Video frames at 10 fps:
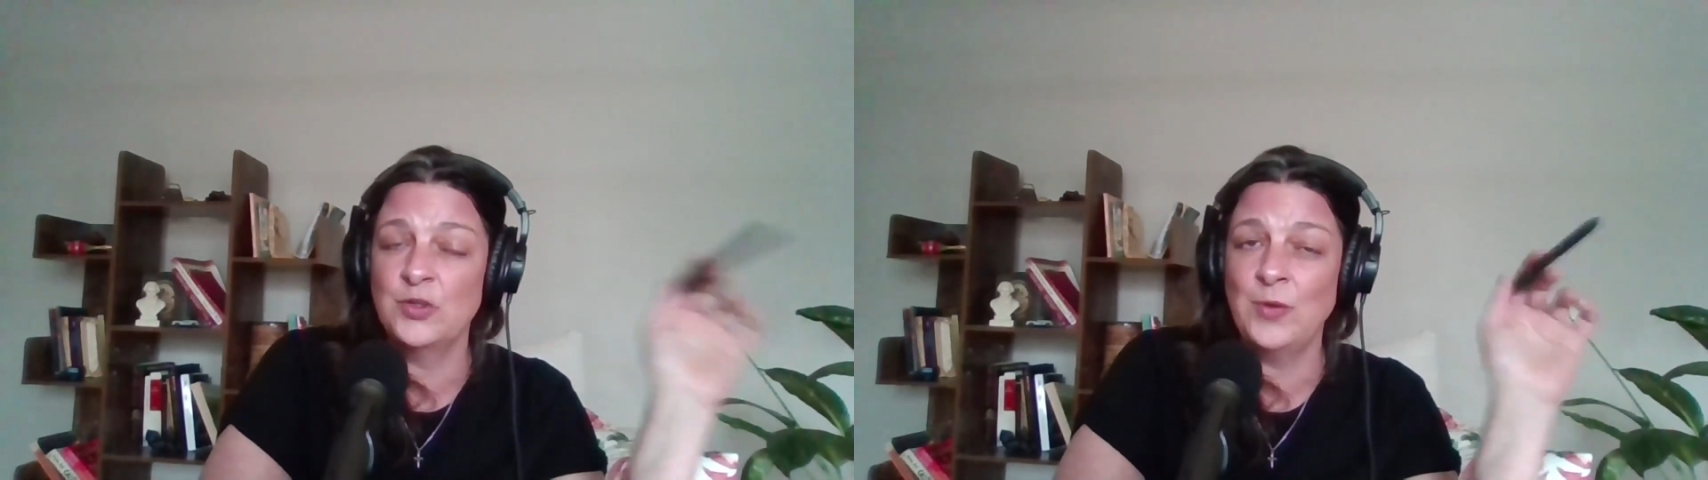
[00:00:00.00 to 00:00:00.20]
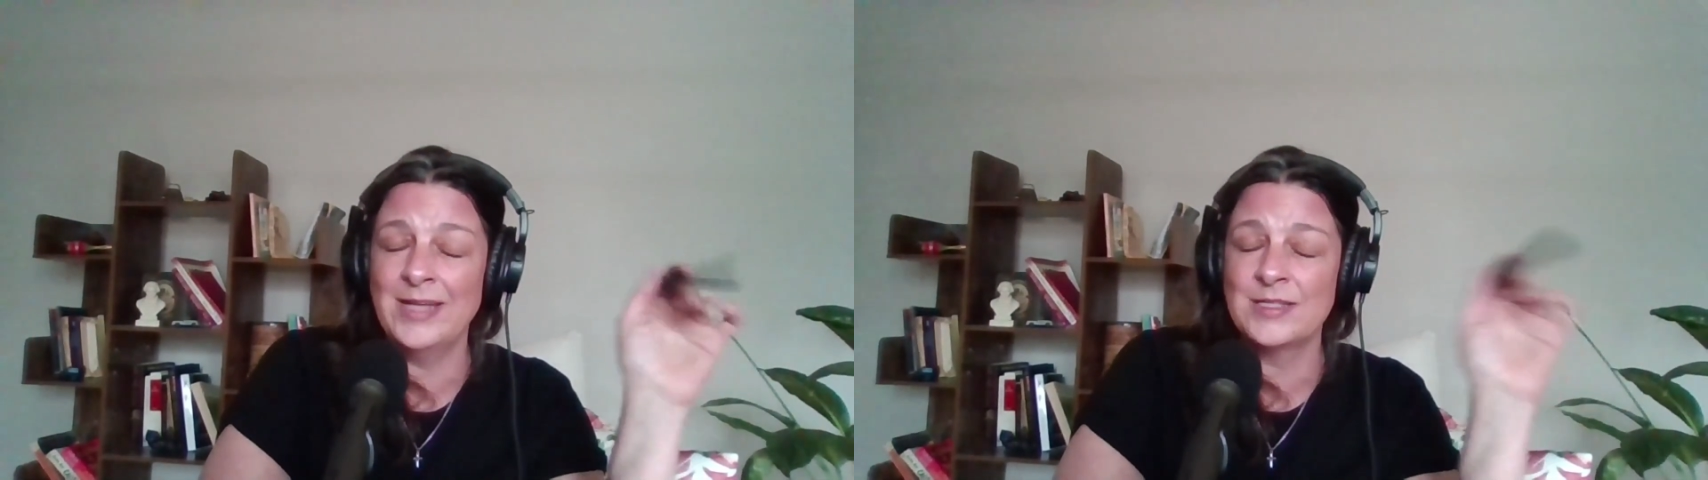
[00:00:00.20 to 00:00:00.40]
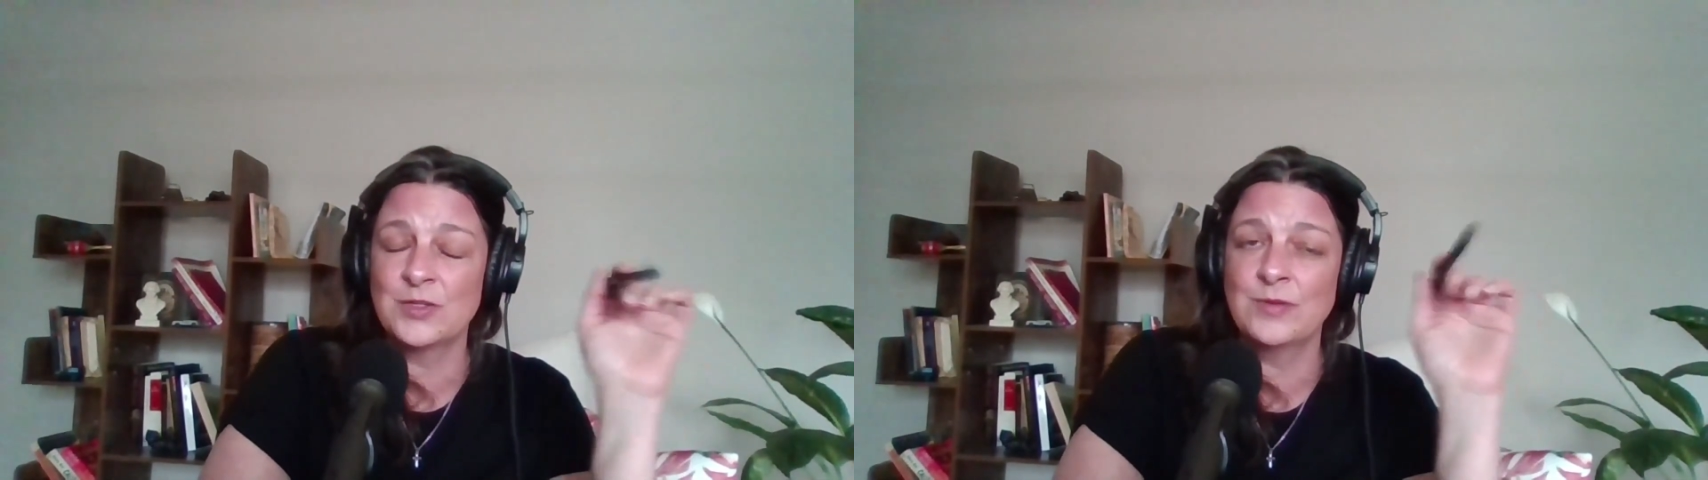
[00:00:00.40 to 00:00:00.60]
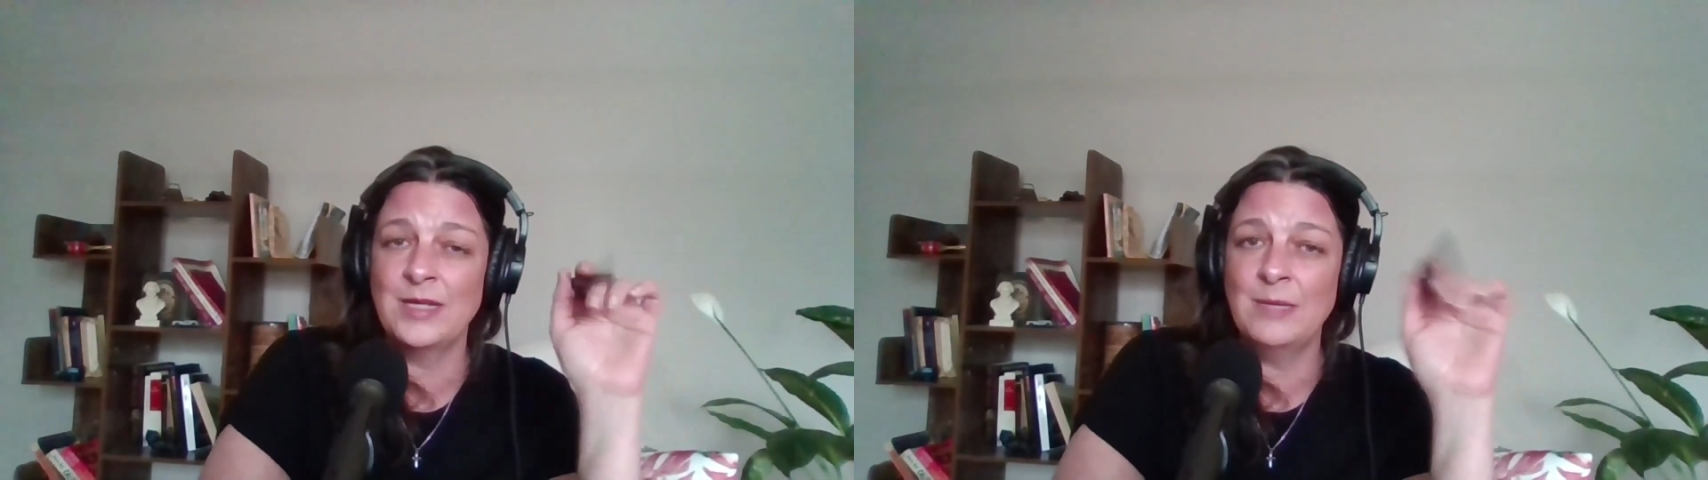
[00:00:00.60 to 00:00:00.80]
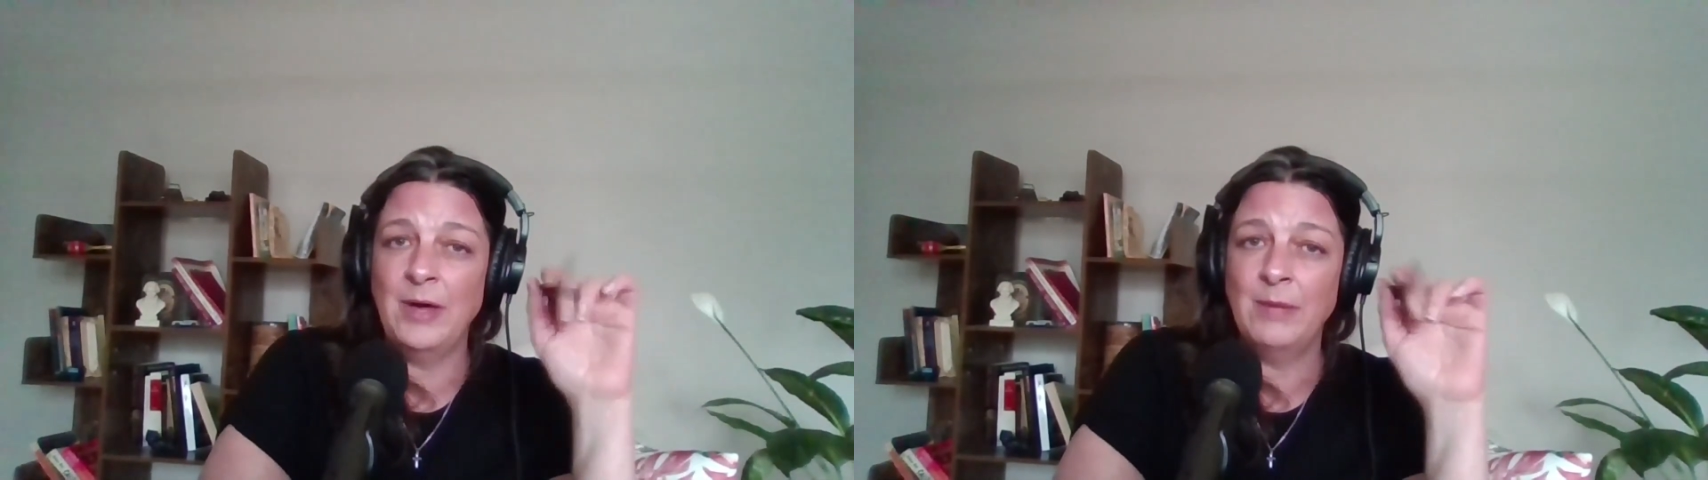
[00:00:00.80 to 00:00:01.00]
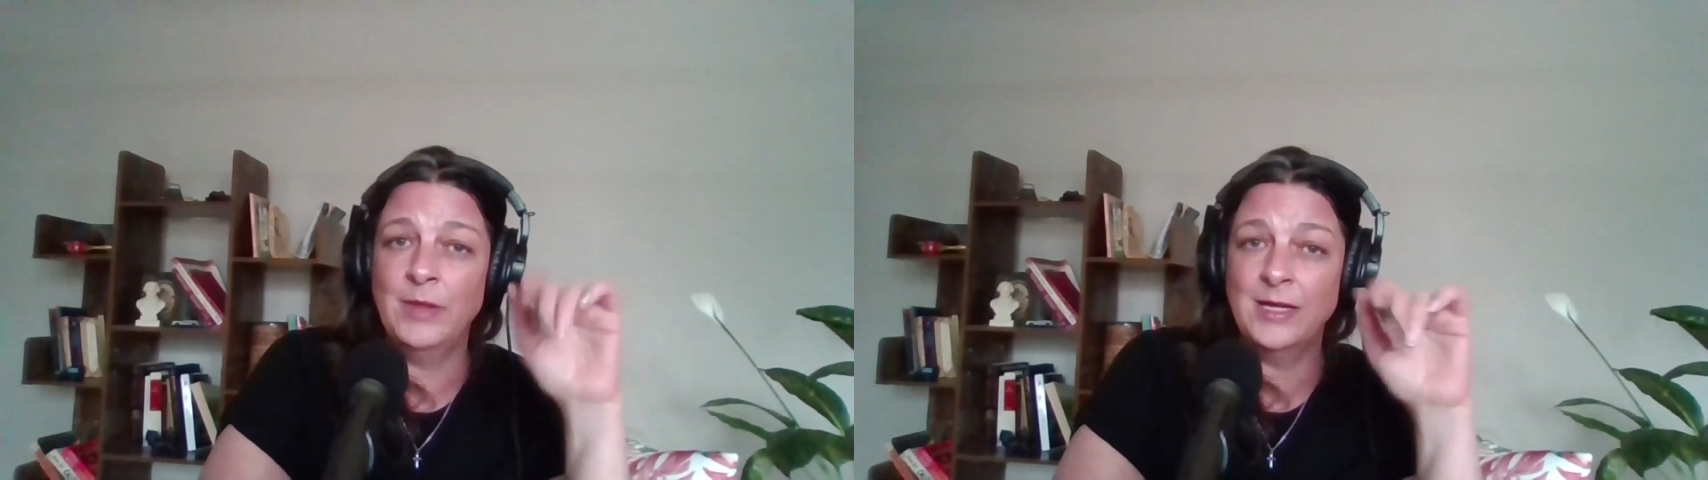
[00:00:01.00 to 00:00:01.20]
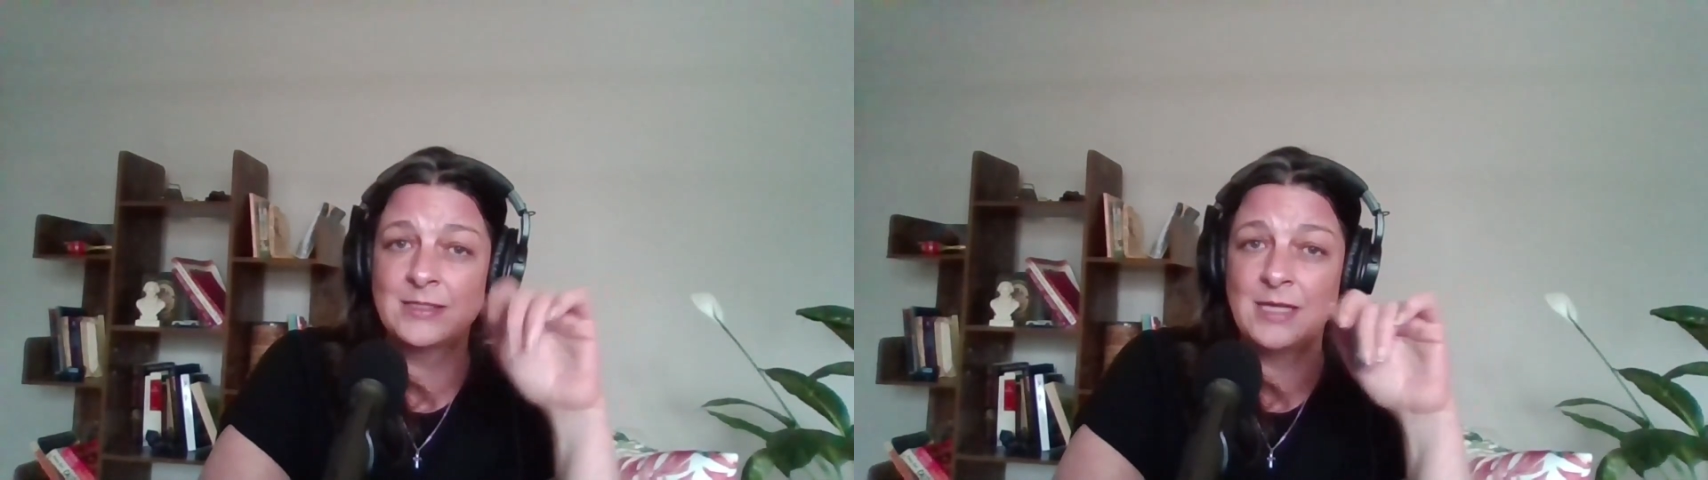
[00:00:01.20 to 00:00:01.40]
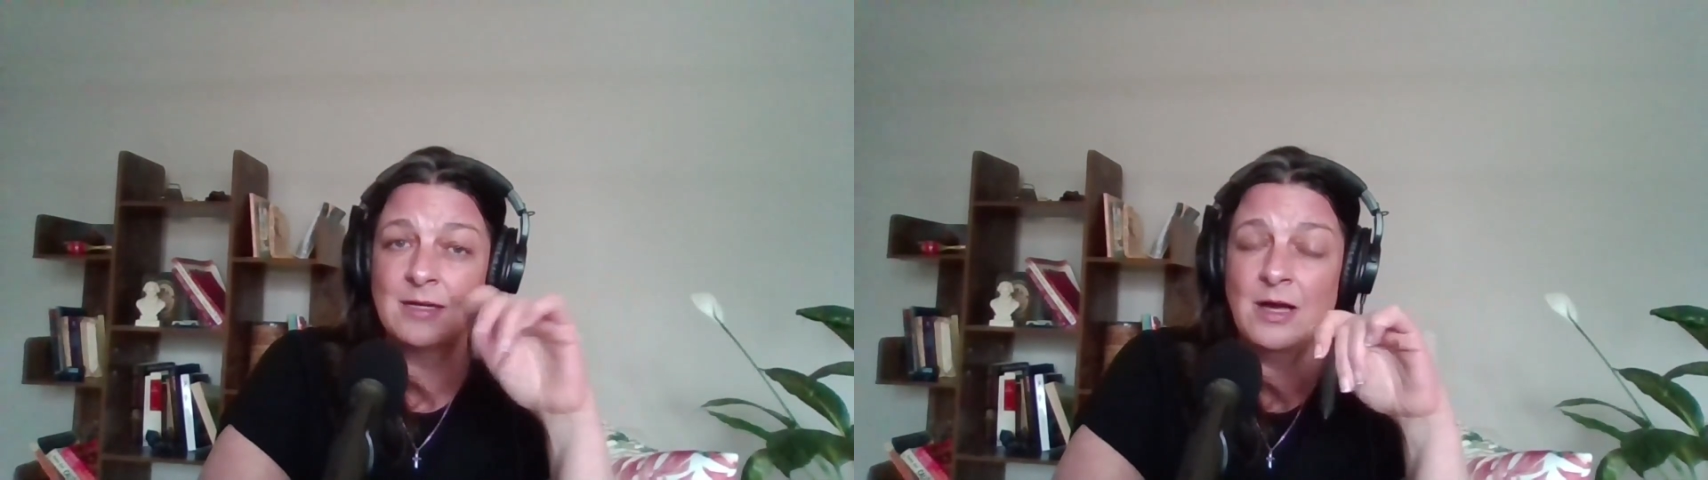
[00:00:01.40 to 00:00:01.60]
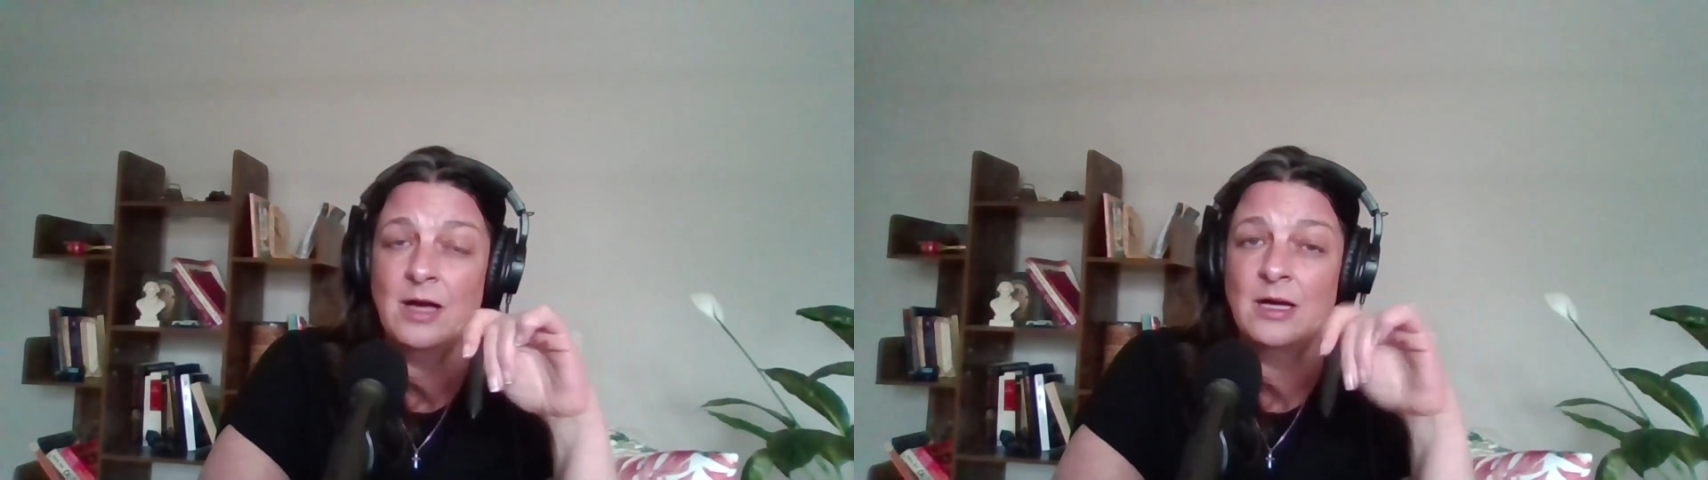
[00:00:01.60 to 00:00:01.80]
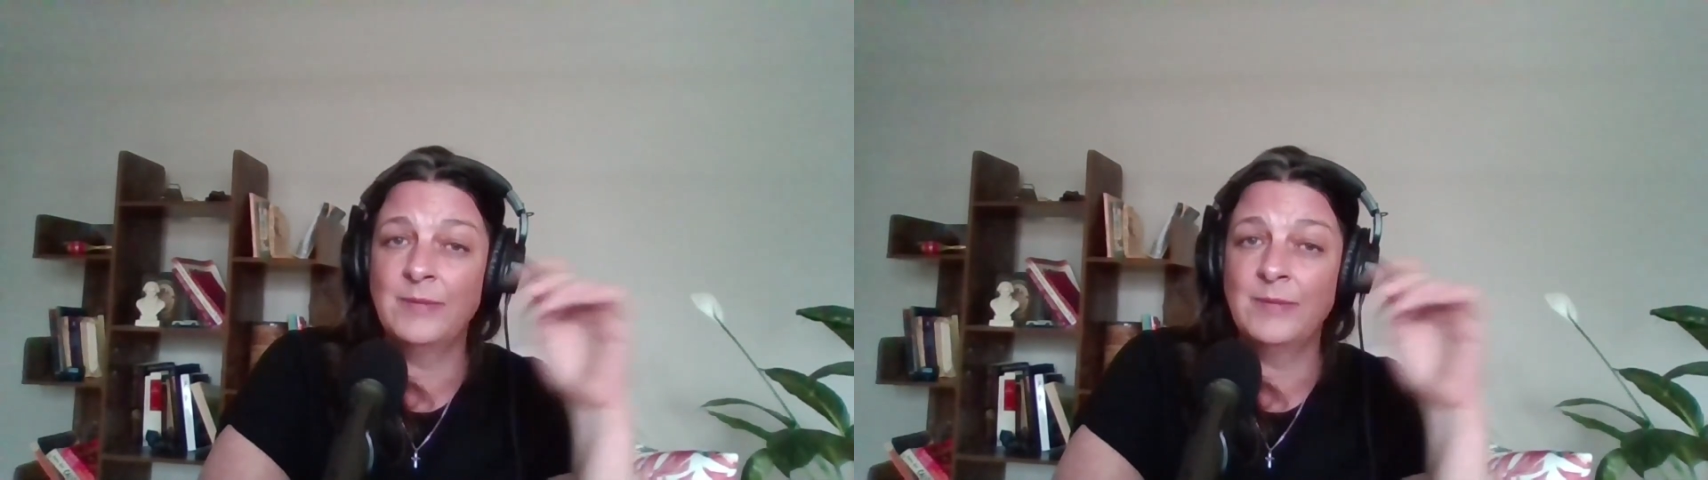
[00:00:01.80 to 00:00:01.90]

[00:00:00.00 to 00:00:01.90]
answerthepublic.com